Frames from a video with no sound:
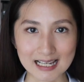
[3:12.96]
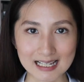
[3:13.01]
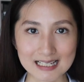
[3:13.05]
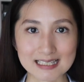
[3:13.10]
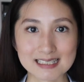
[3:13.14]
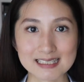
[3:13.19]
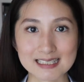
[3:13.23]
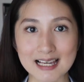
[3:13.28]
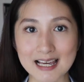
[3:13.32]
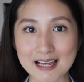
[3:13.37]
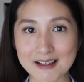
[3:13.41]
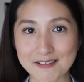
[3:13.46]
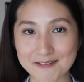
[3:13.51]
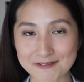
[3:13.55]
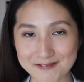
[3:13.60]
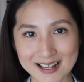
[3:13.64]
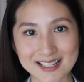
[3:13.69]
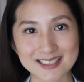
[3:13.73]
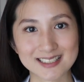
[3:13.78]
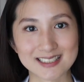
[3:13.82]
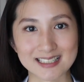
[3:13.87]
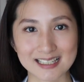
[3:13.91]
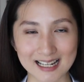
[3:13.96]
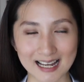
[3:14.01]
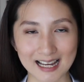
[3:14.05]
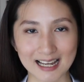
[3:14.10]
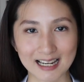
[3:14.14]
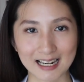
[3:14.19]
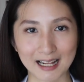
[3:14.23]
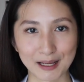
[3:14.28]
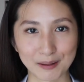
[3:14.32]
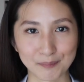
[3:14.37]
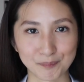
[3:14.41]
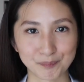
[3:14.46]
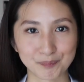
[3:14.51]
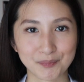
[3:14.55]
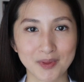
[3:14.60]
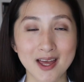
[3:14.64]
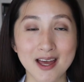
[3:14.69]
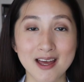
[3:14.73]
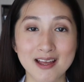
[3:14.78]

is investigating.